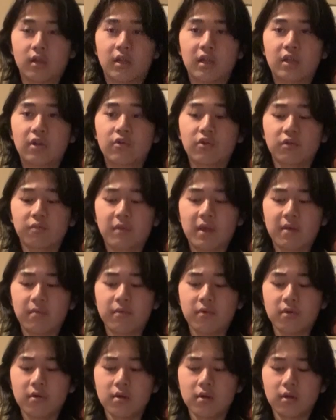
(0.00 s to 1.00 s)
The
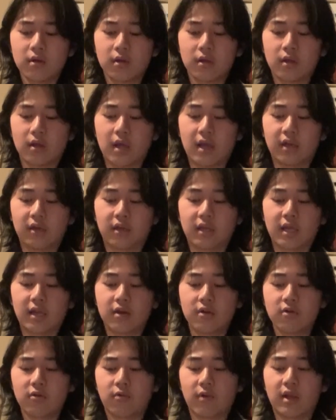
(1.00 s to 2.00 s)
newspaper, A
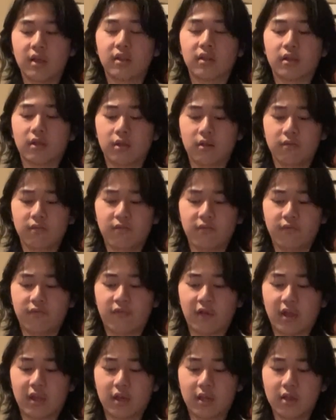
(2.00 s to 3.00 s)
Letter Grade System
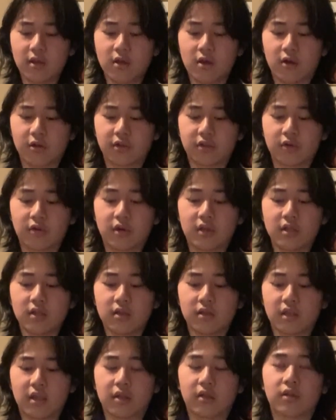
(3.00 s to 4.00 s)
Failing Our
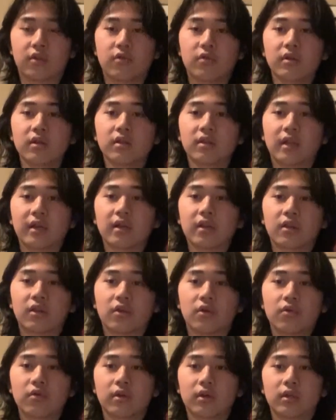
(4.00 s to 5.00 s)
Students, says students learn
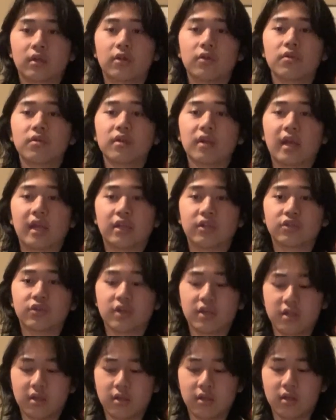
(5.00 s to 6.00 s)
to lose
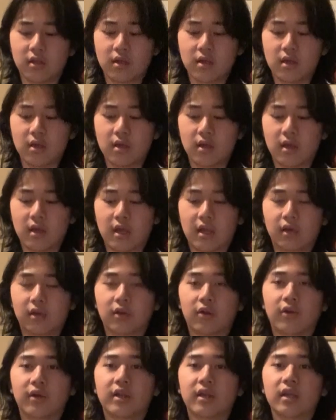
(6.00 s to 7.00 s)
interest
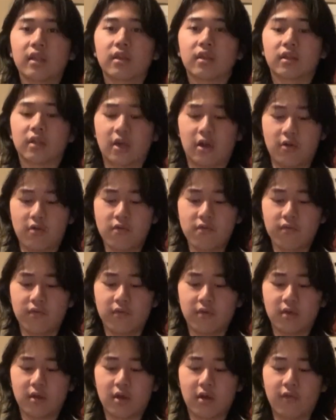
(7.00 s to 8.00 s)
in learning itself,
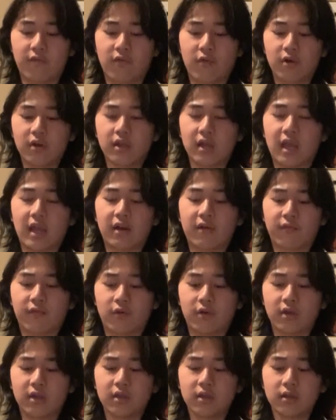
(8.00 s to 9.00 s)

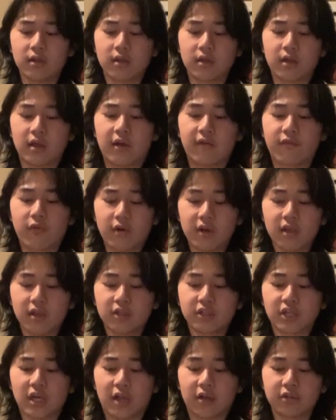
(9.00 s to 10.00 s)

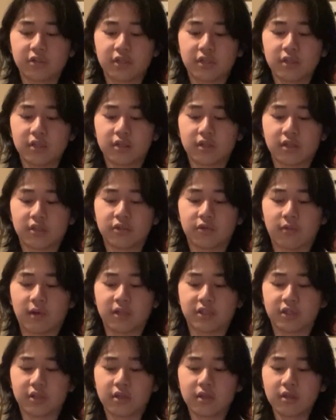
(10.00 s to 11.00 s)
avoiding challenging
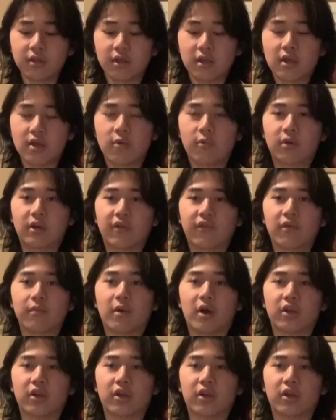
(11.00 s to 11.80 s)
situations whenever